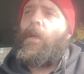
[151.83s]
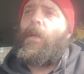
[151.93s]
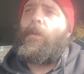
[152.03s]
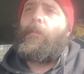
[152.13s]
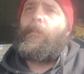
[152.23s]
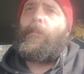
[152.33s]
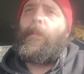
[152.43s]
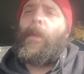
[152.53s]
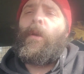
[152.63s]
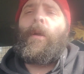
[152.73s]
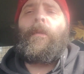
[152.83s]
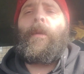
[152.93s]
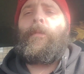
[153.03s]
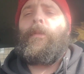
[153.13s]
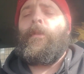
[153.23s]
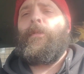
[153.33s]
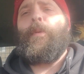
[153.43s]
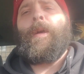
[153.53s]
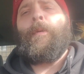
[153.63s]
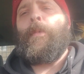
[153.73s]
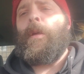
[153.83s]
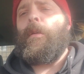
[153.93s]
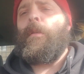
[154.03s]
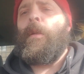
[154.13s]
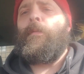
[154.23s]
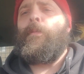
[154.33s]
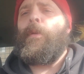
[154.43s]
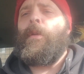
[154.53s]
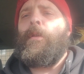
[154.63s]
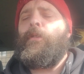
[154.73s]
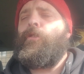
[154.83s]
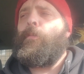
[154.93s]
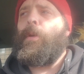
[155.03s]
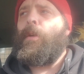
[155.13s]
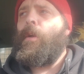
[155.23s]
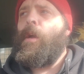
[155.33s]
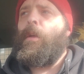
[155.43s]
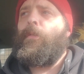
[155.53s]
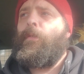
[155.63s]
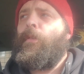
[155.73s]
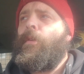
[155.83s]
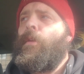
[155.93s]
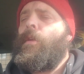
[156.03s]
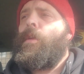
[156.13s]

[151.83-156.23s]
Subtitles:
This way I'm not left with all the shipping costs.